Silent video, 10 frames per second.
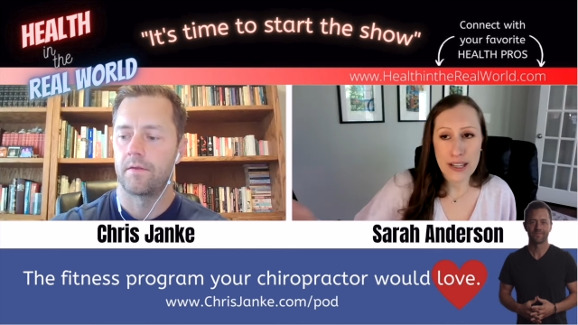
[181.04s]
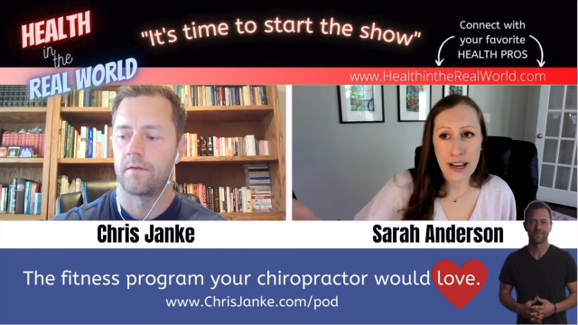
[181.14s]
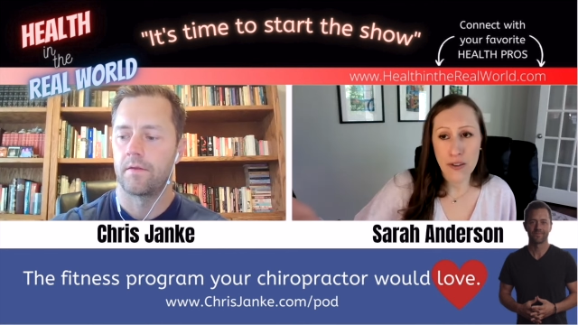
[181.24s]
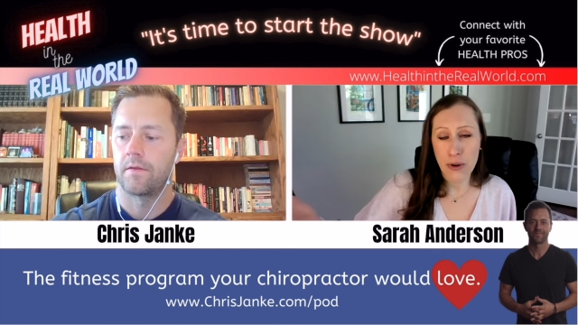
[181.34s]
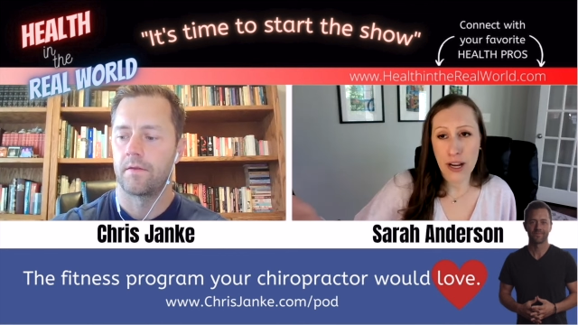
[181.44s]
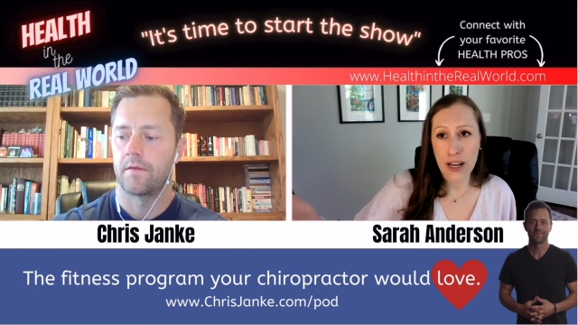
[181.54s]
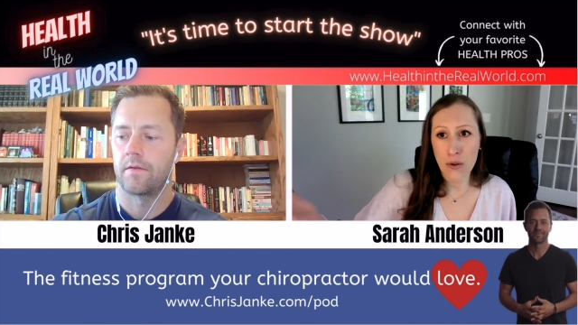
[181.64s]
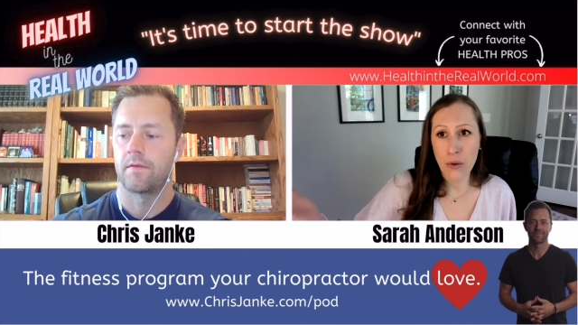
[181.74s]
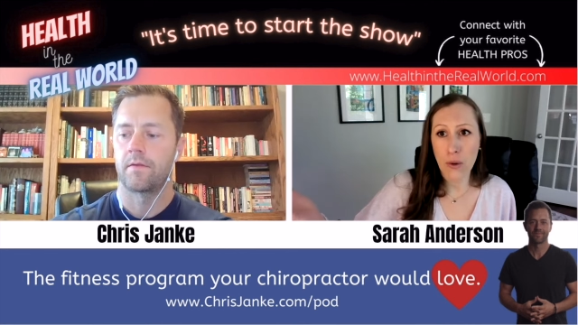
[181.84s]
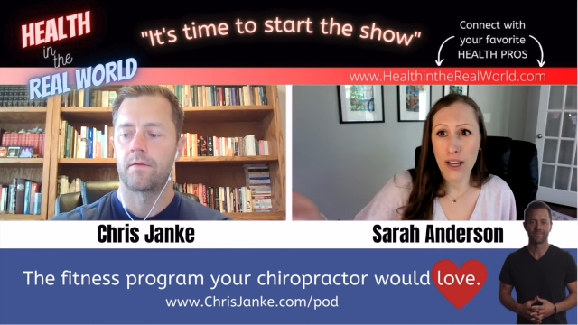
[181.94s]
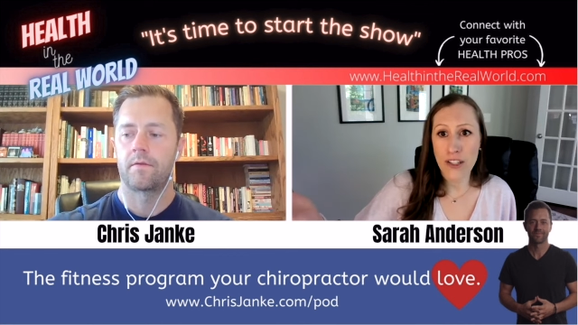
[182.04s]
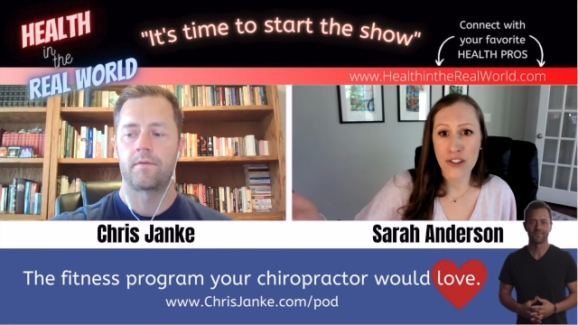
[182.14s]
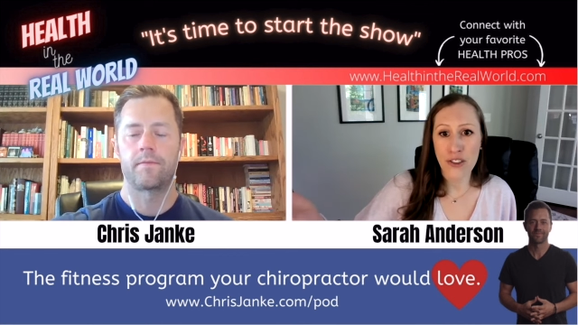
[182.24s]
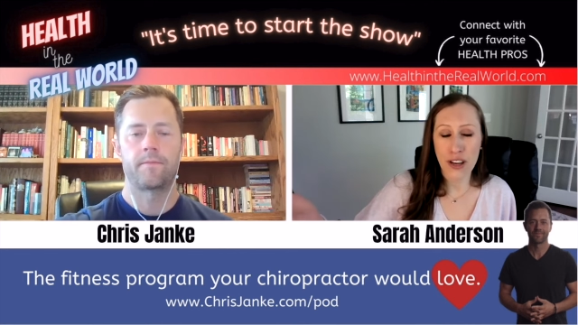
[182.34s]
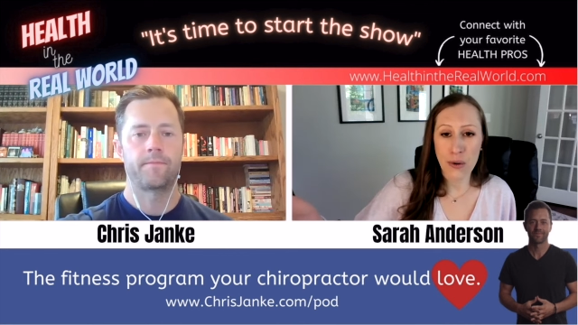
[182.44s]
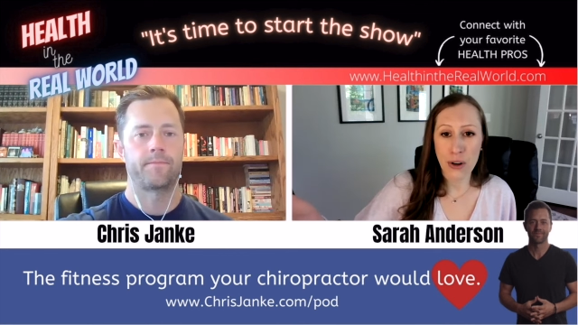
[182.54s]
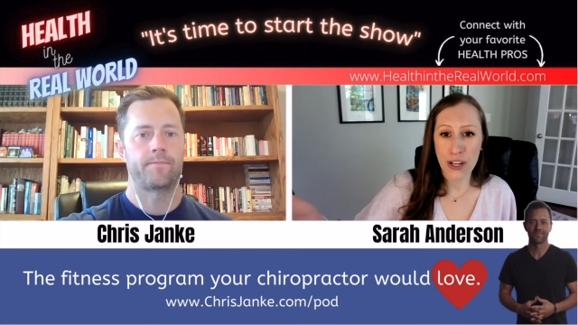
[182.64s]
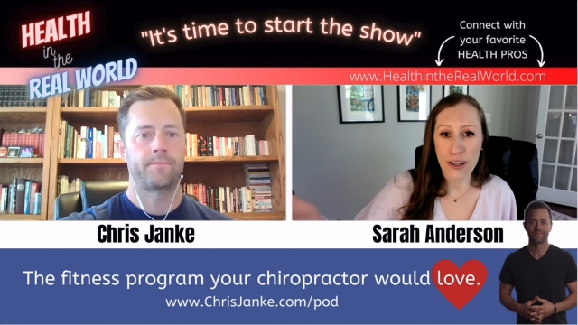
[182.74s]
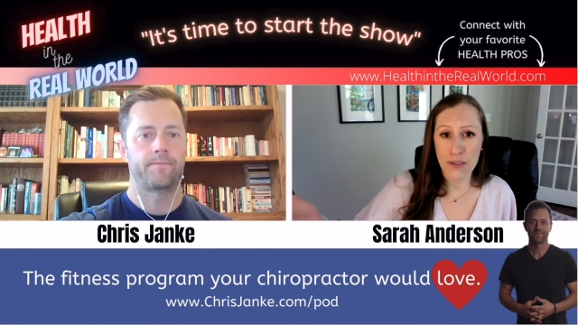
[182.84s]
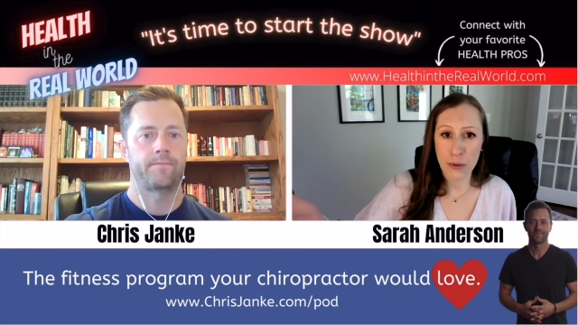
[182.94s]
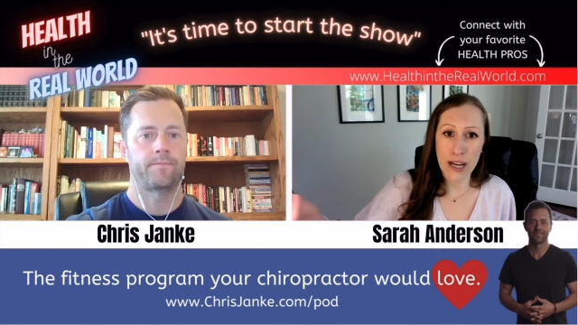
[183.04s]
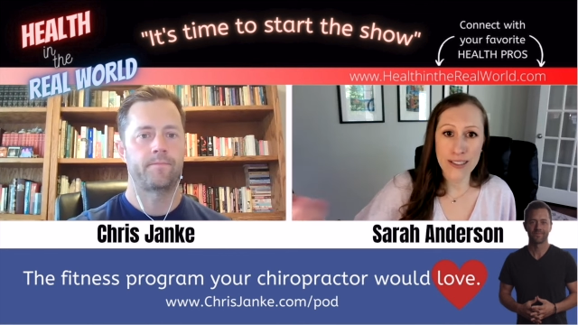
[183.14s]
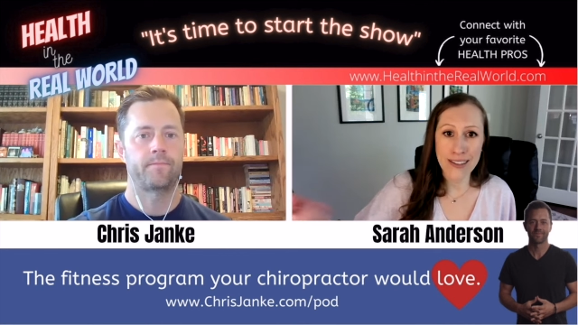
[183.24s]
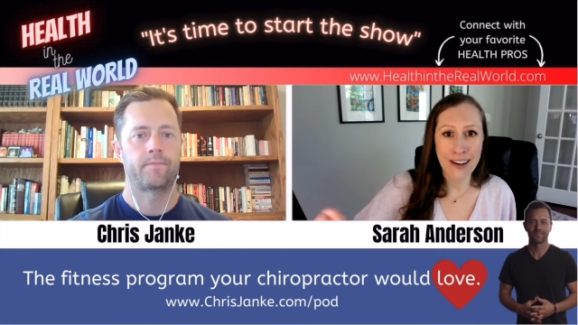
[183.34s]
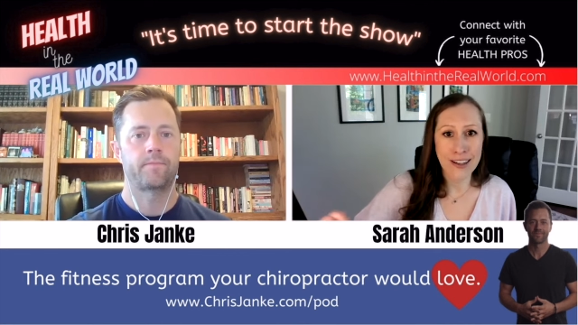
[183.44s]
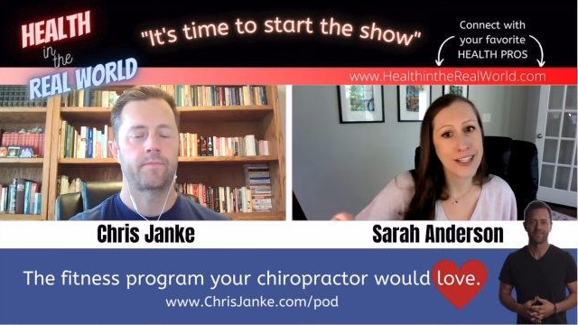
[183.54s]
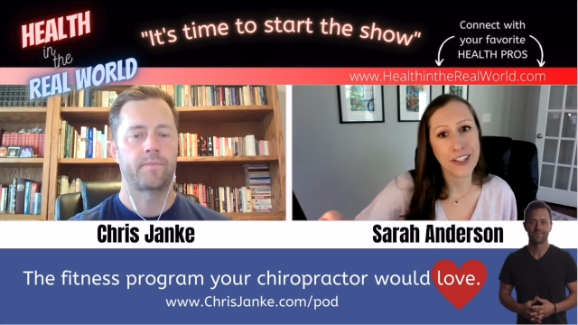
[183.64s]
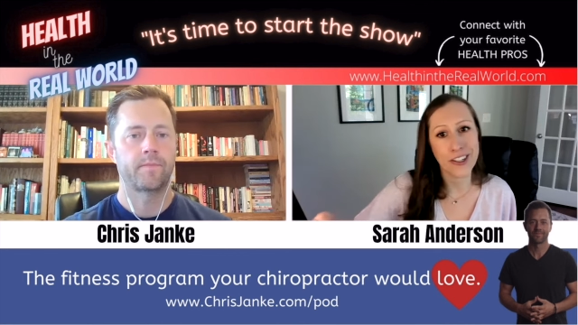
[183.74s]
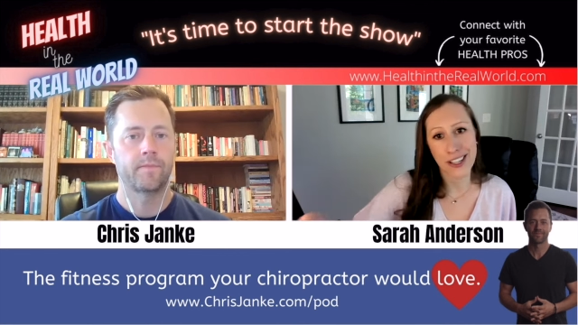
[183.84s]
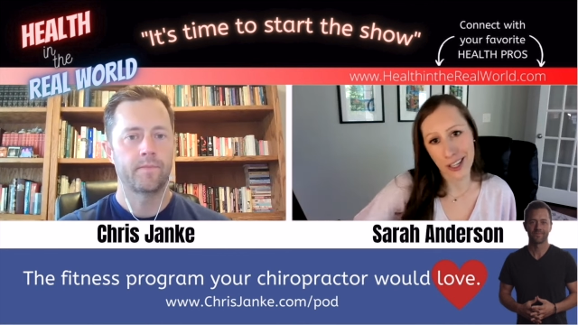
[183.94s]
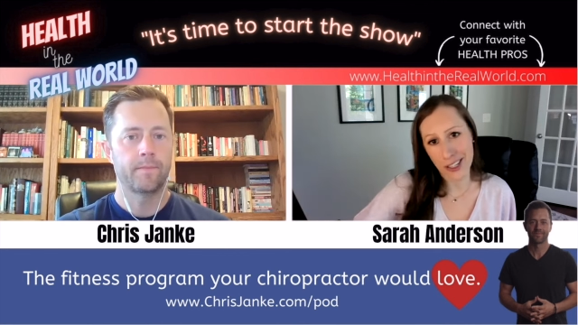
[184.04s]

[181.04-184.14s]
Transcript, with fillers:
Speaker 1: out of whack. Well, why is your thyroid out of whack? Not here, take a